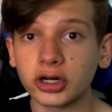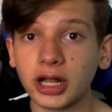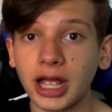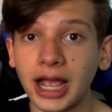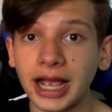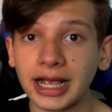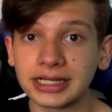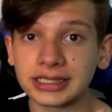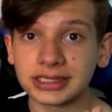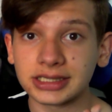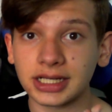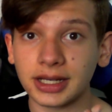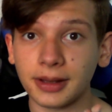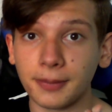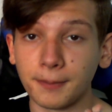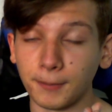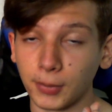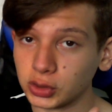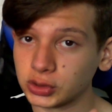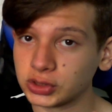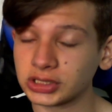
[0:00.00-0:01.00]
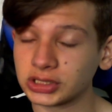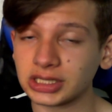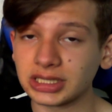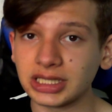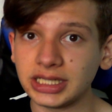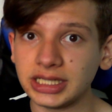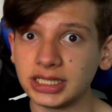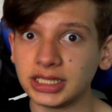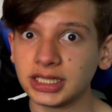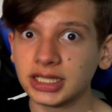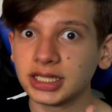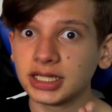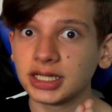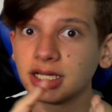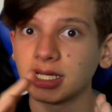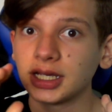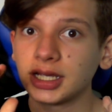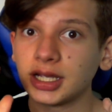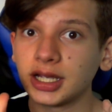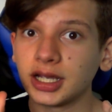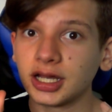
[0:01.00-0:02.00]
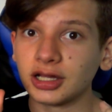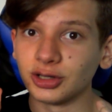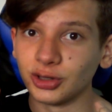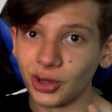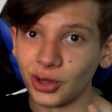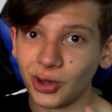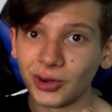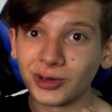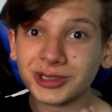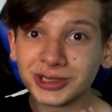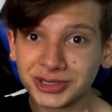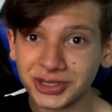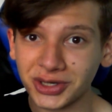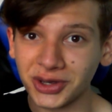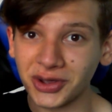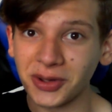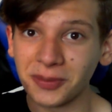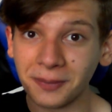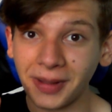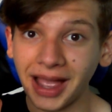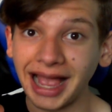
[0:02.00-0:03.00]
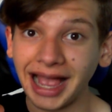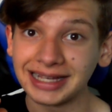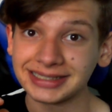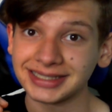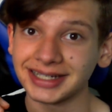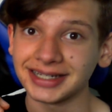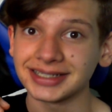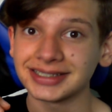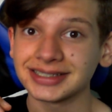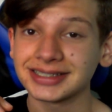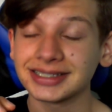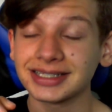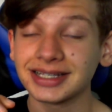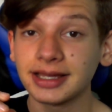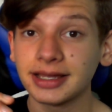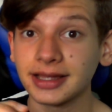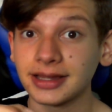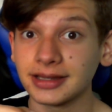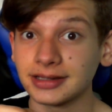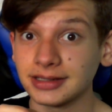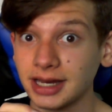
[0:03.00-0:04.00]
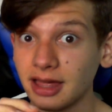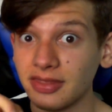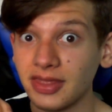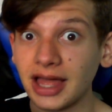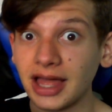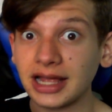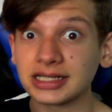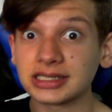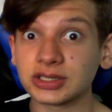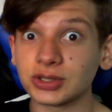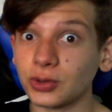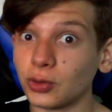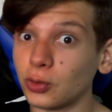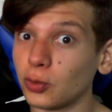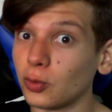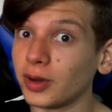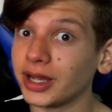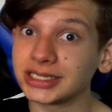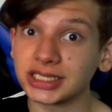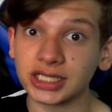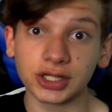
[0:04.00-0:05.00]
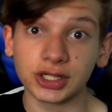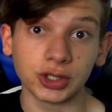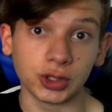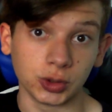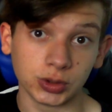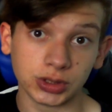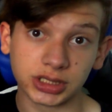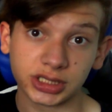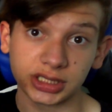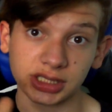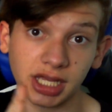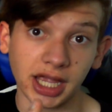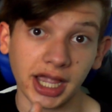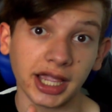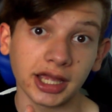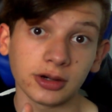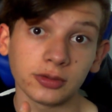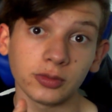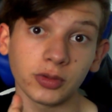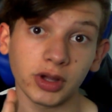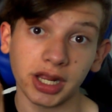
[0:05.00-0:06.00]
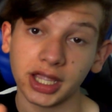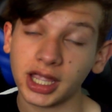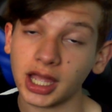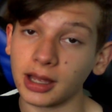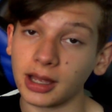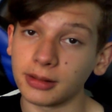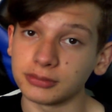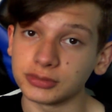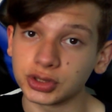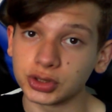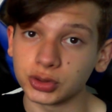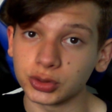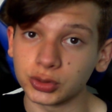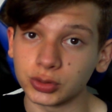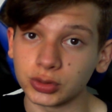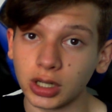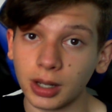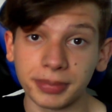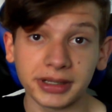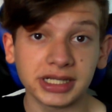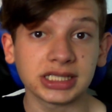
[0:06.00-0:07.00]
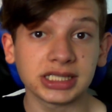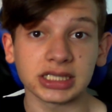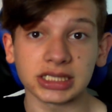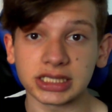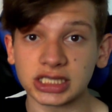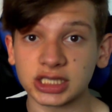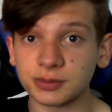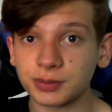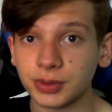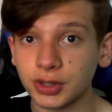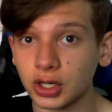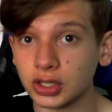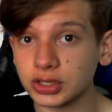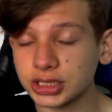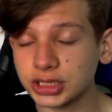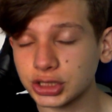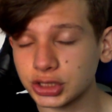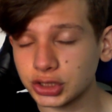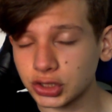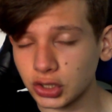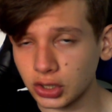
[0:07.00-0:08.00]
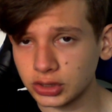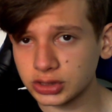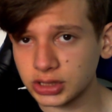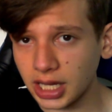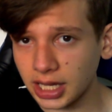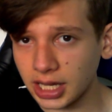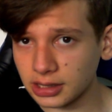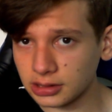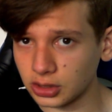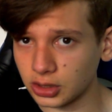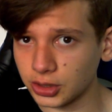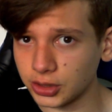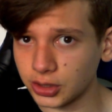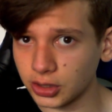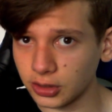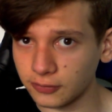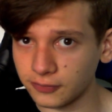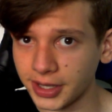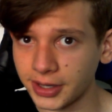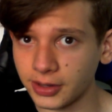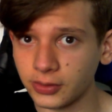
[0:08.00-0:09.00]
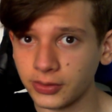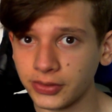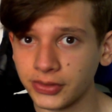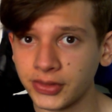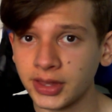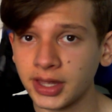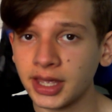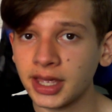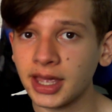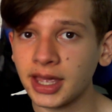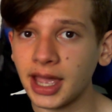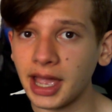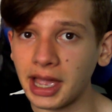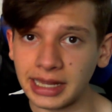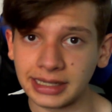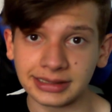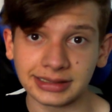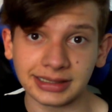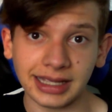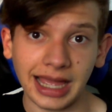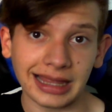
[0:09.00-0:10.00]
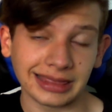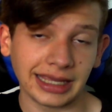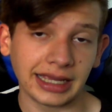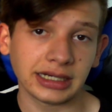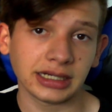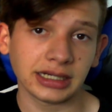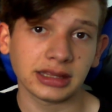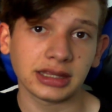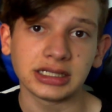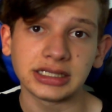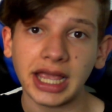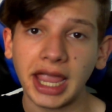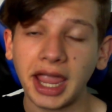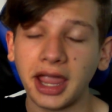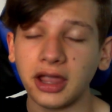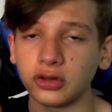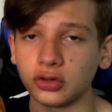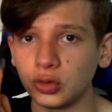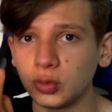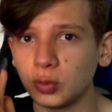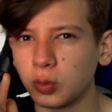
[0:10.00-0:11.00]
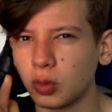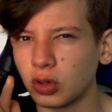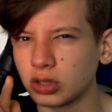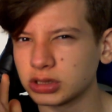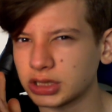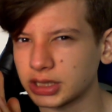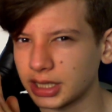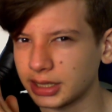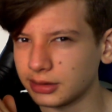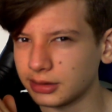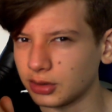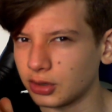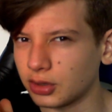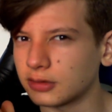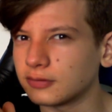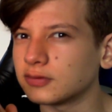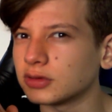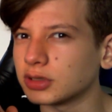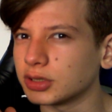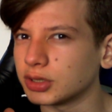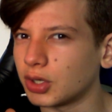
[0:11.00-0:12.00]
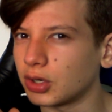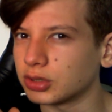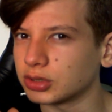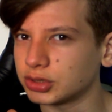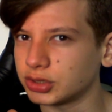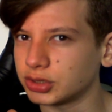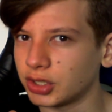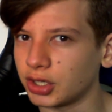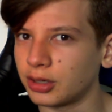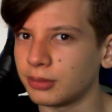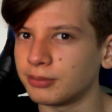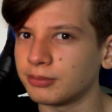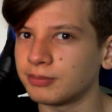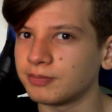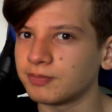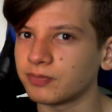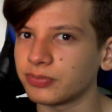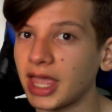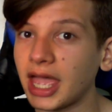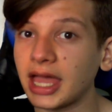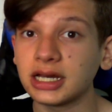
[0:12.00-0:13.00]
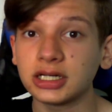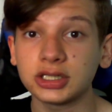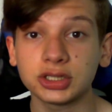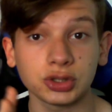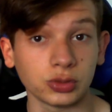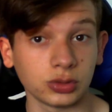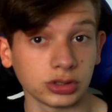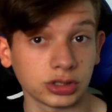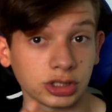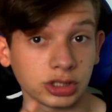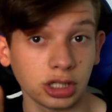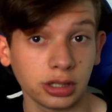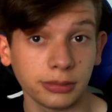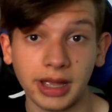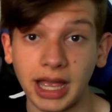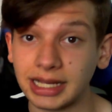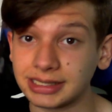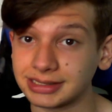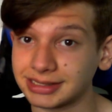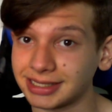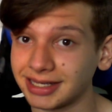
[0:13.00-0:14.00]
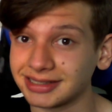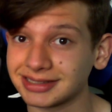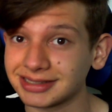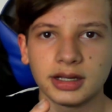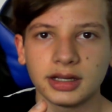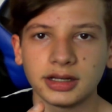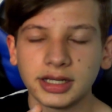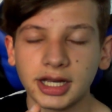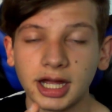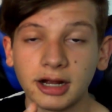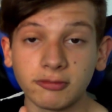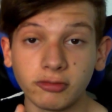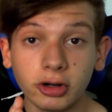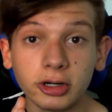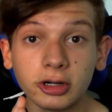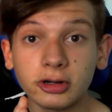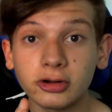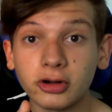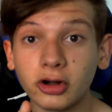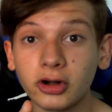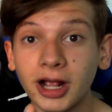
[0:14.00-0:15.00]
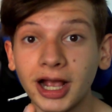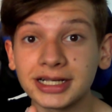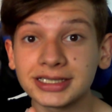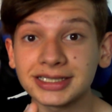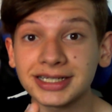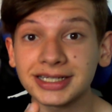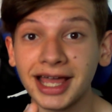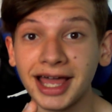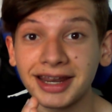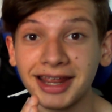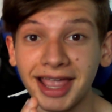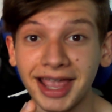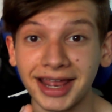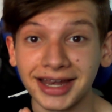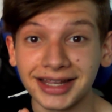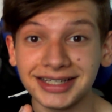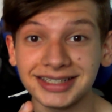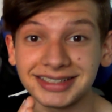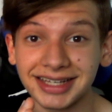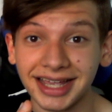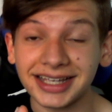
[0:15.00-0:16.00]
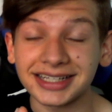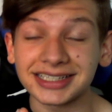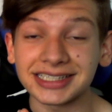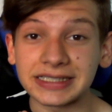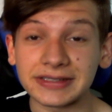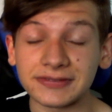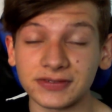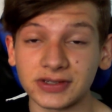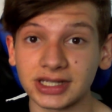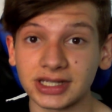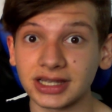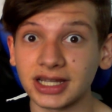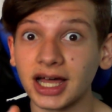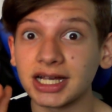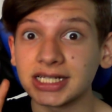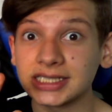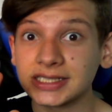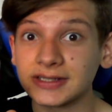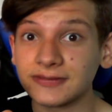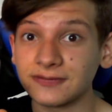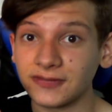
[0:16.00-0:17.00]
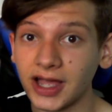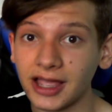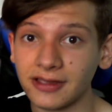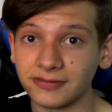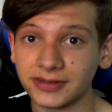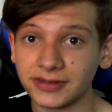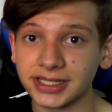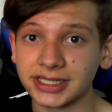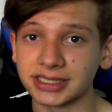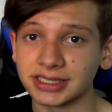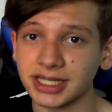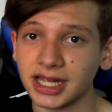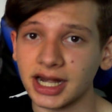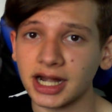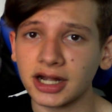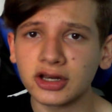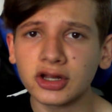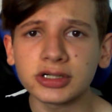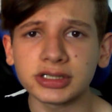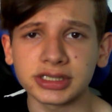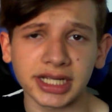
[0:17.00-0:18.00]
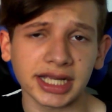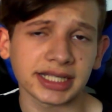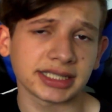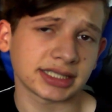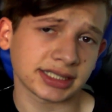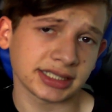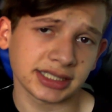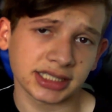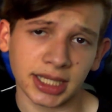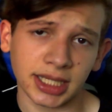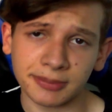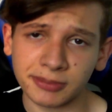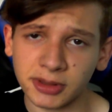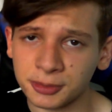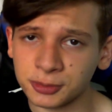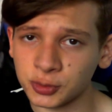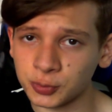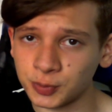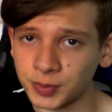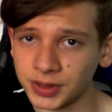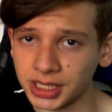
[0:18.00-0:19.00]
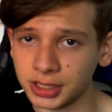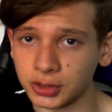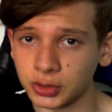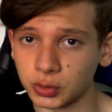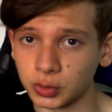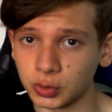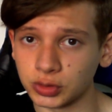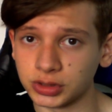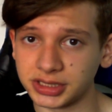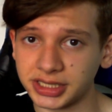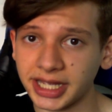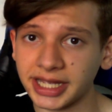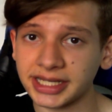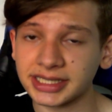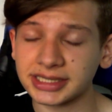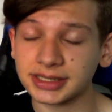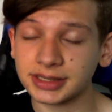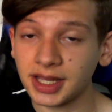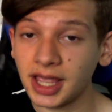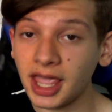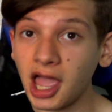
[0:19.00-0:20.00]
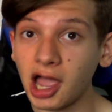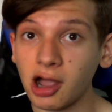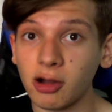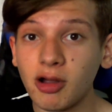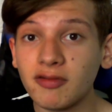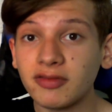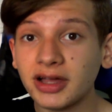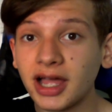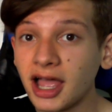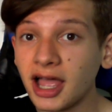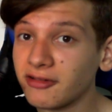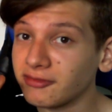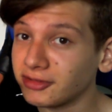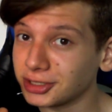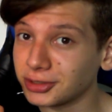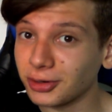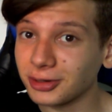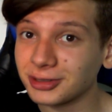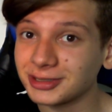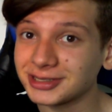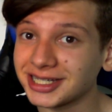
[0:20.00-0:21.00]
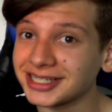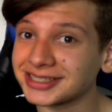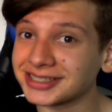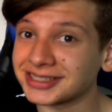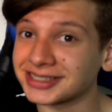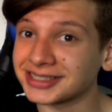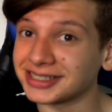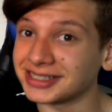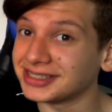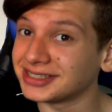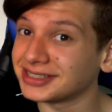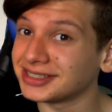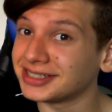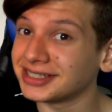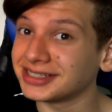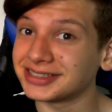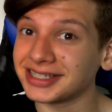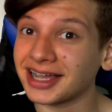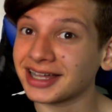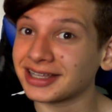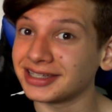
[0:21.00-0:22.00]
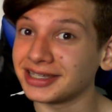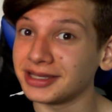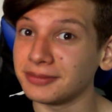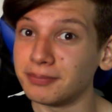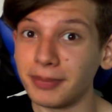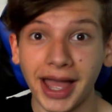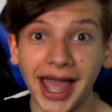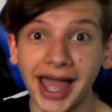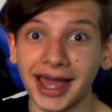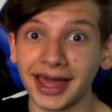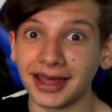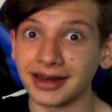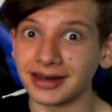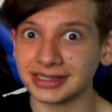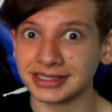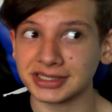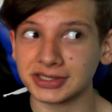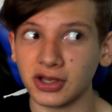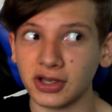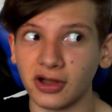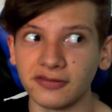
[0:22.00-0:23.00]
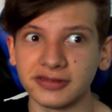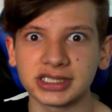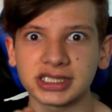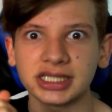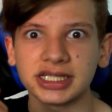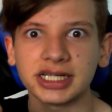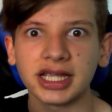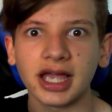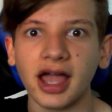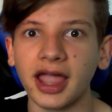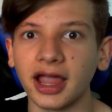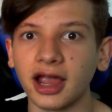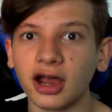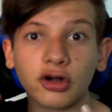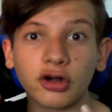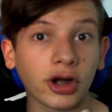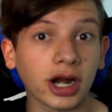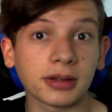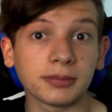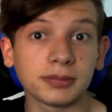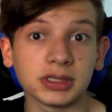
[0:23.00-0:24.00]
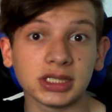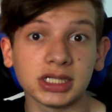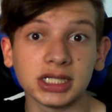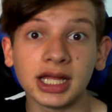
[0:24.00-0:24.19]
has mostly long-term assets. Now, that's always a good sign when it comes to a business, because it shows a lot of health, and at the end of the day, you want a lot of long-term and short-term assets. Now, RotoGro hasn't had any debts for the last 5 years, and I know debts can sometimes be good debts. However, having no debts isn't exactly bad. It's obviously incredible,